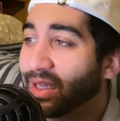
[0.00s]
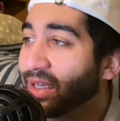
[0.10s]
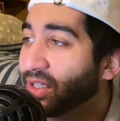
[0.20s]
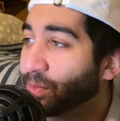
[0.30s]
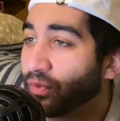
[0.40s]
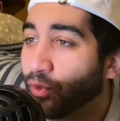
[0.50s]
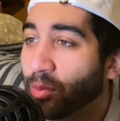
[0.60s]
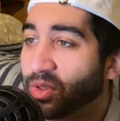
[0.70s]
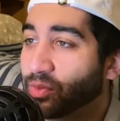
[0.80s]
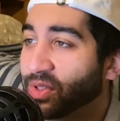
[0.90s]
his
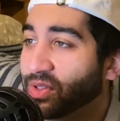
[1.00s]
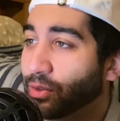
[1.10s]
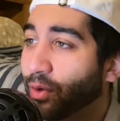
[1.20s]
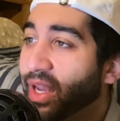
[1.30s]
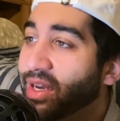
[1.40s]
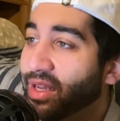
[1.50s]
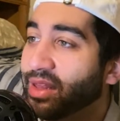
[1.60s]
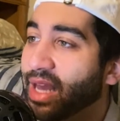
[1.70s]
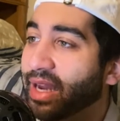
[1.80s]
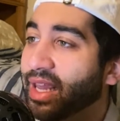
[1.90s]
performance wasn't great in
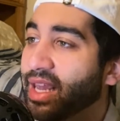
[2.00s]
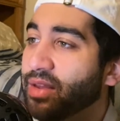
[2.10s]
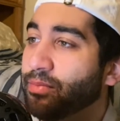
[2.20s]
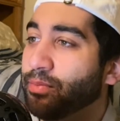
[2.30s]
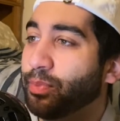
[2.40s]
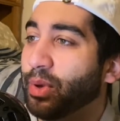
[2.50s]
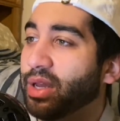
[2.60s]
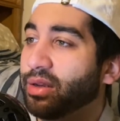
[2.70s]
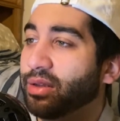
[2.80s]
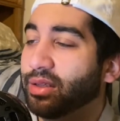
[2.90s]
that game,
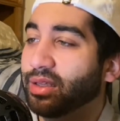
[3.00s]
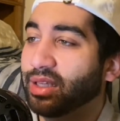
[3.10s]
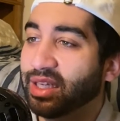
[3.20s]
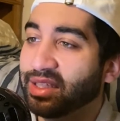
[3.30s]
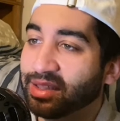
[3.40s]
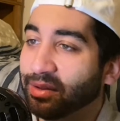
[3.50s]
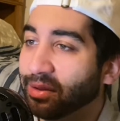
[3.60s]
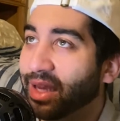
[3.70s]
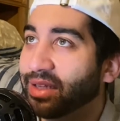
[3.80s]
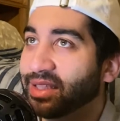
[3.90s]
but he still
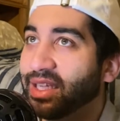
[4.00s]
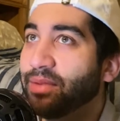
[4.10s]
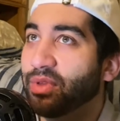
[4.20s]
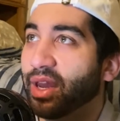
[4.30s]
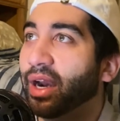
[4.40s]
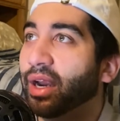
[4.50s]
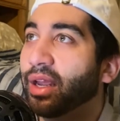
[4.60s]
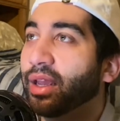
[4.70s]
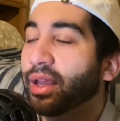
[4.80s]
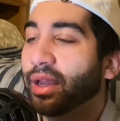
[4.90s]
led a team there.
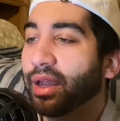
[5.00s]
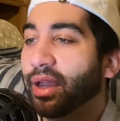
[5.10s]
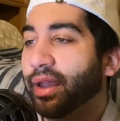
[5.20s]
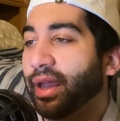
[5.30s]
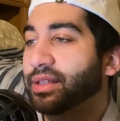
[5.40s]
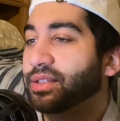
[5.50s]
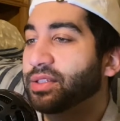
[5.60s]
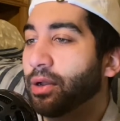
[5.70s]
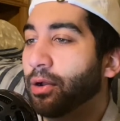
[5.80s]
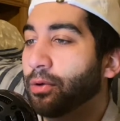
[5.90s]
And
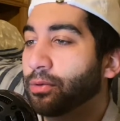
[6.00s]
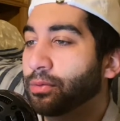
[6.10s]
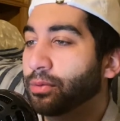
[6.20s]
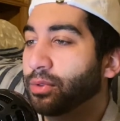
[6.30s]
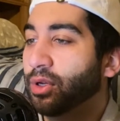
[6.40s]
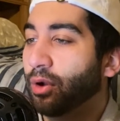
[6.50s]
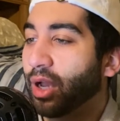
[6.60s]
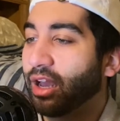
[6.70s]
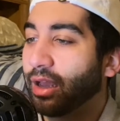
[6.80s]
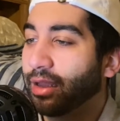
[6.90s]
so,
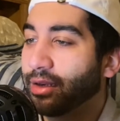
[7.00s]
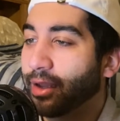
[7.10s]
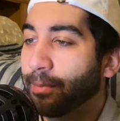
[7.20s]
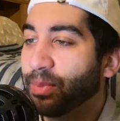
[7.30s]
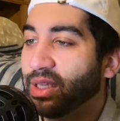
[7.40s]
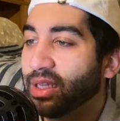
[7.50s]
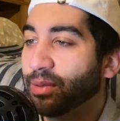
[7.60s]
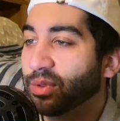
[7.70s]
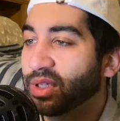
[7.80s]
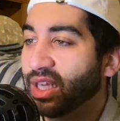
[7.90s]
not being
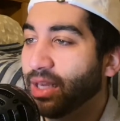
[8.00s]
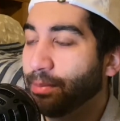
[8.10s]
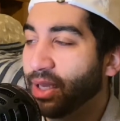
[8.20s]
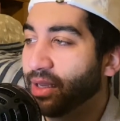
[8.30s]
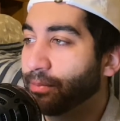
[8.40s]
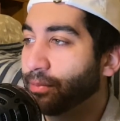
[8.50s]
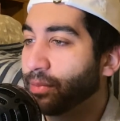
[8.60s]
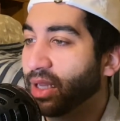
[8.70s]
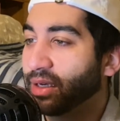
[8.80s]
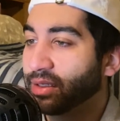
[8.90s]
able to keep him,
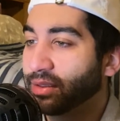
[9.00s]
and